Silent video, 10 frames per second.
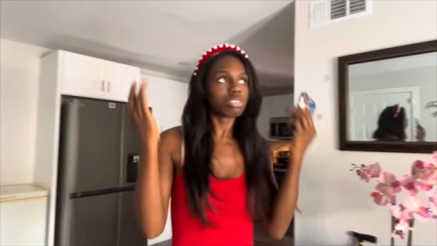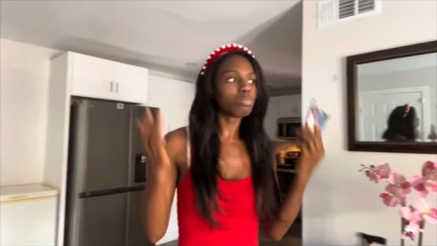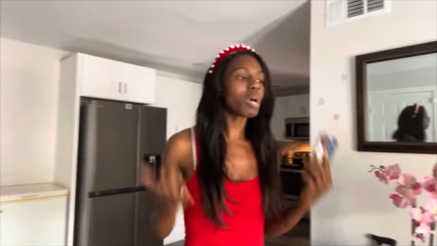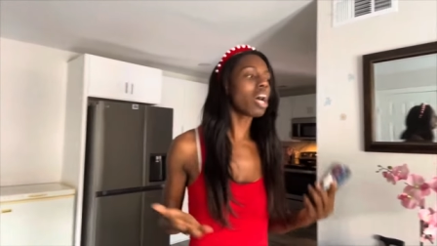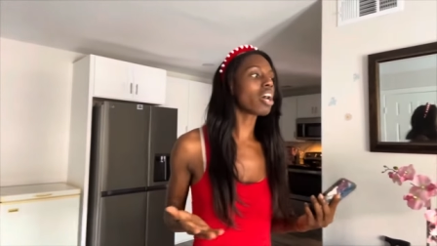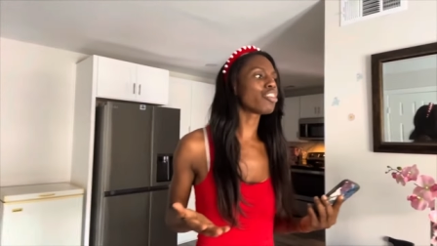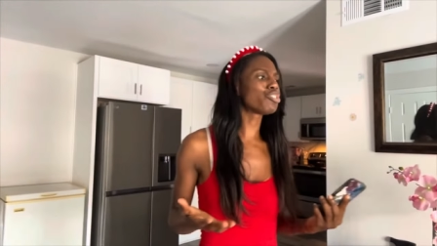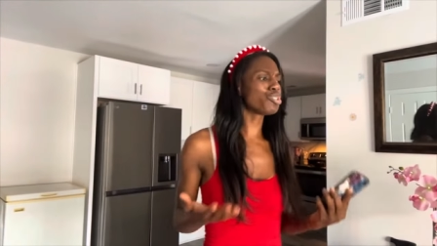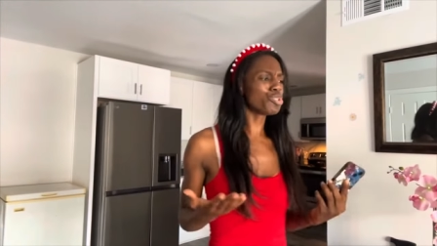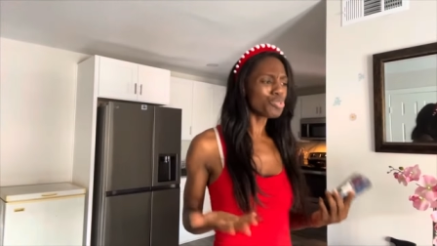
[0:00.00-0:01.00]
Mom,
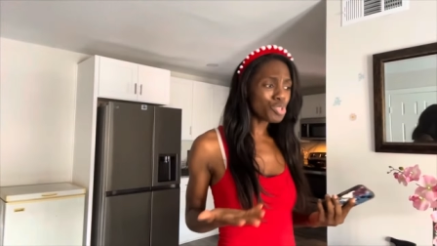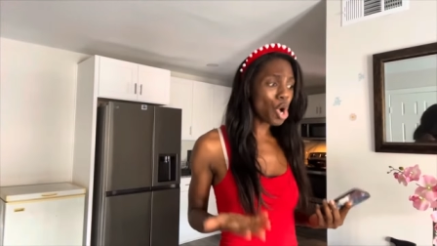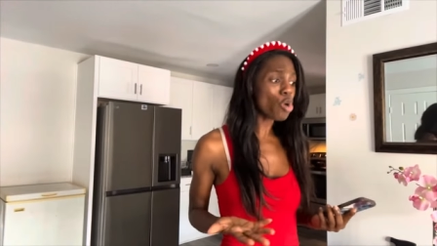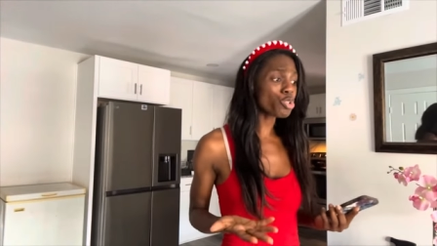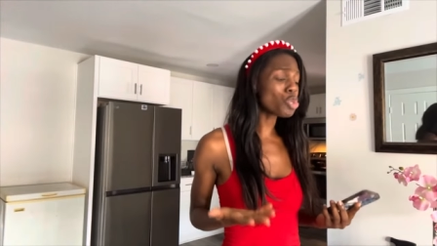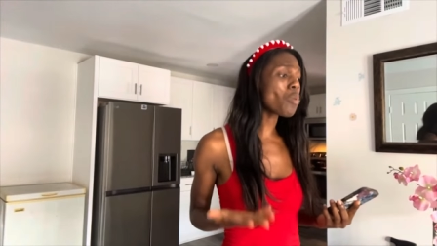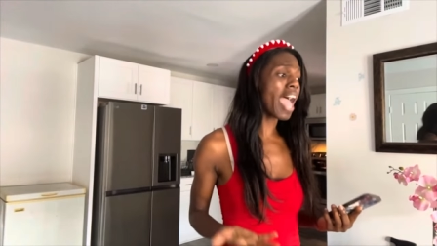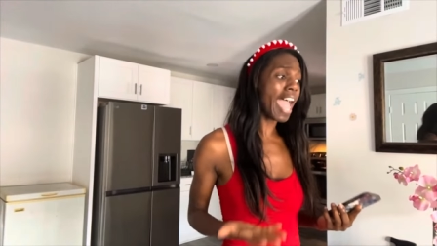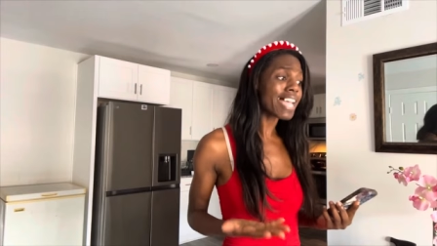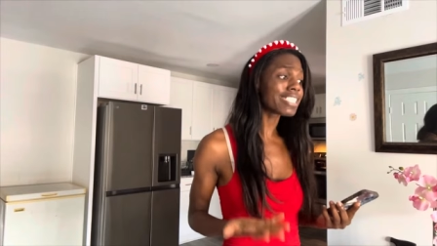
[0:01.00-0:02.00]
do you know you
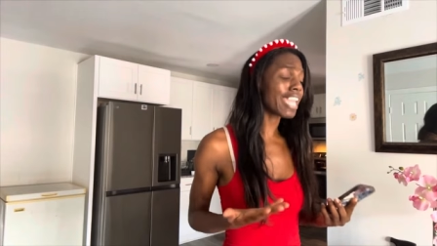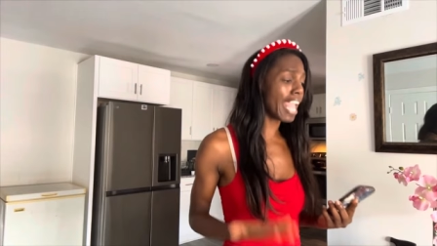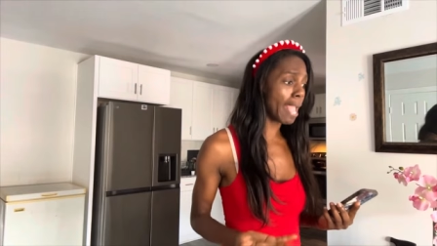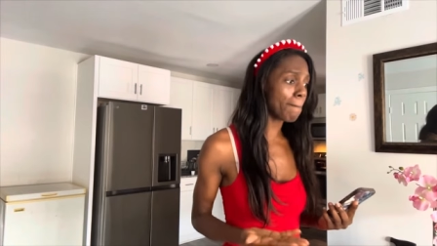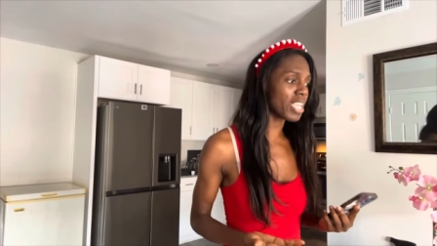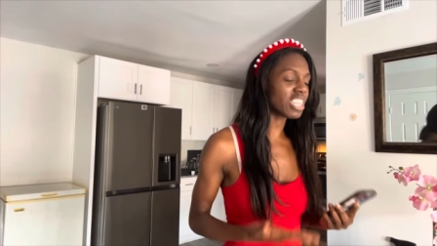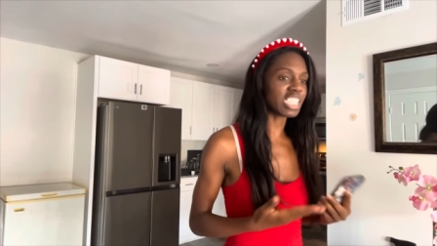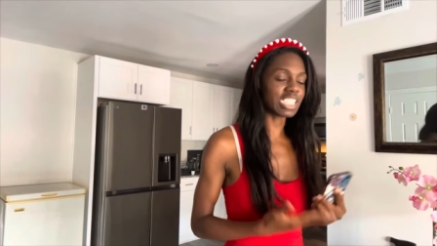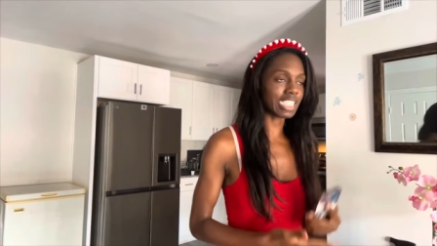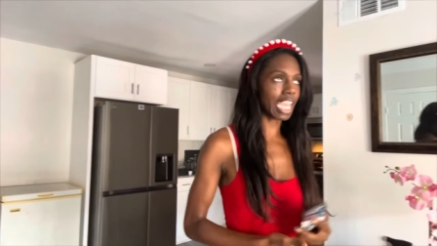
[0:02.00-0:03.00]
ask Ebby the
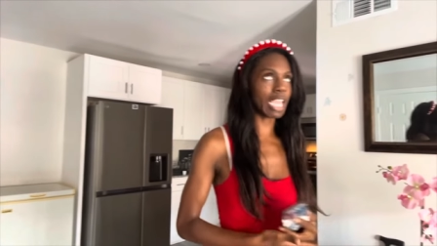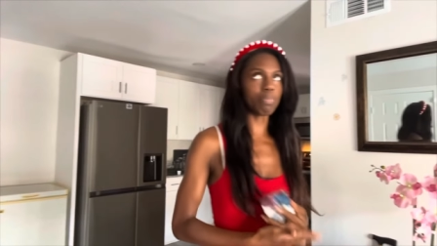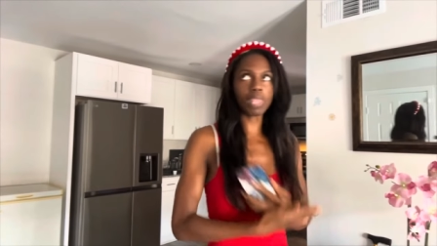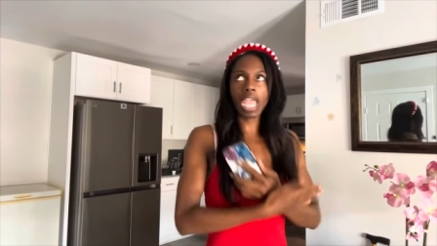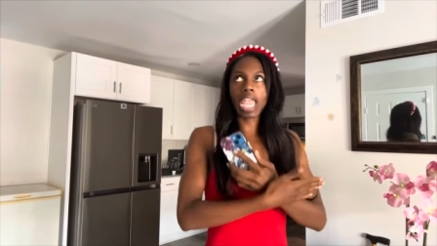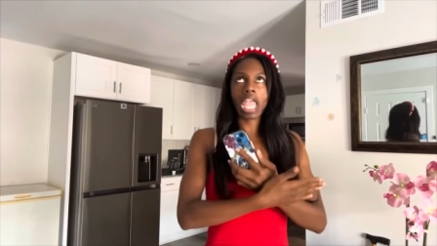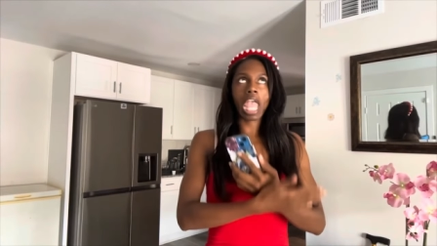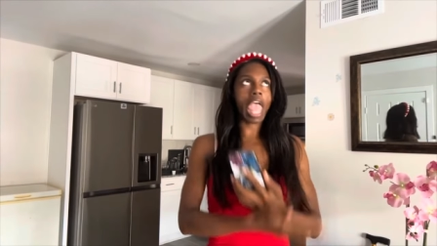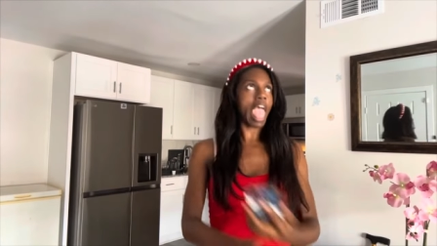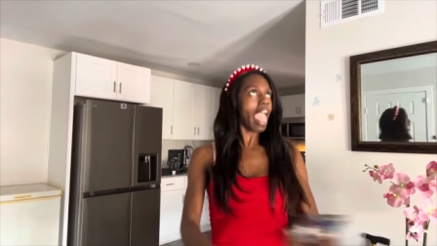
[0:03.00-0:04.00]
same thing
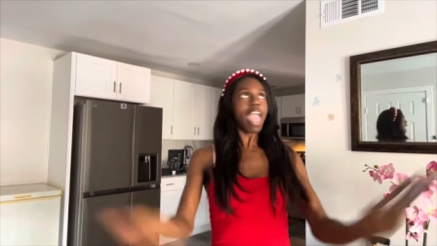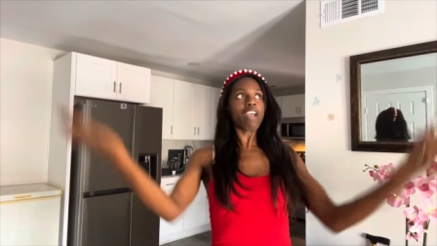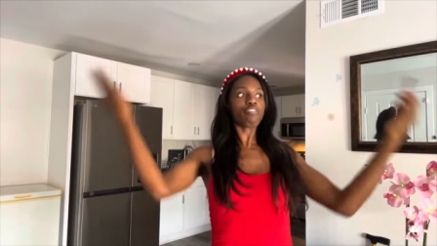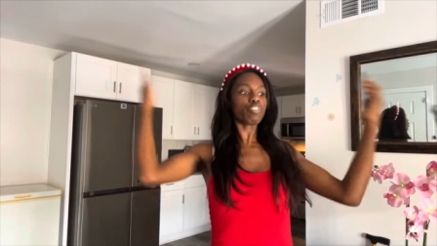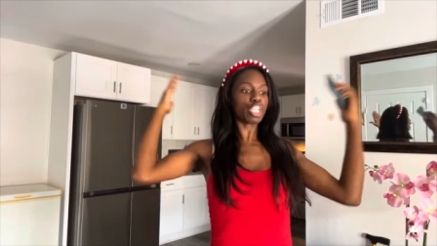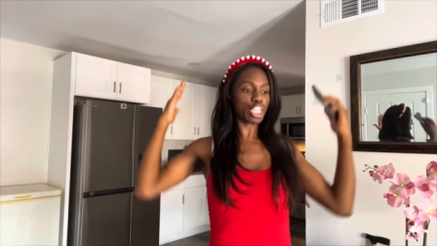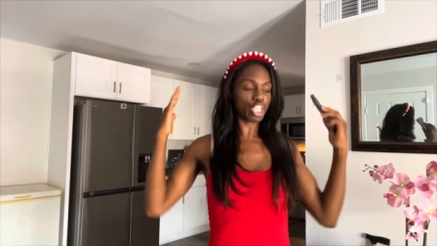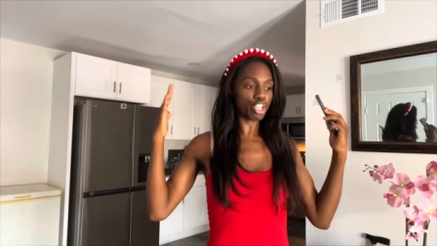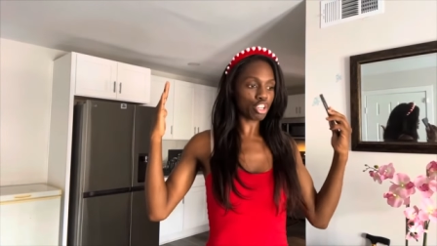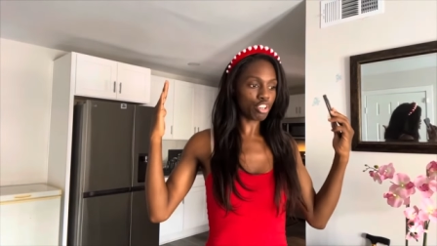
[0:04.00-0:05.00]
every
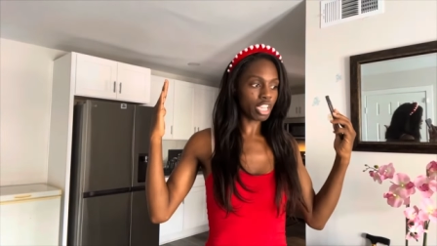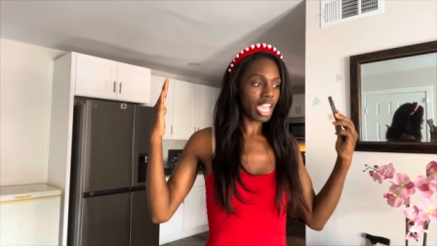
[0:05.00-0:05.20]
year?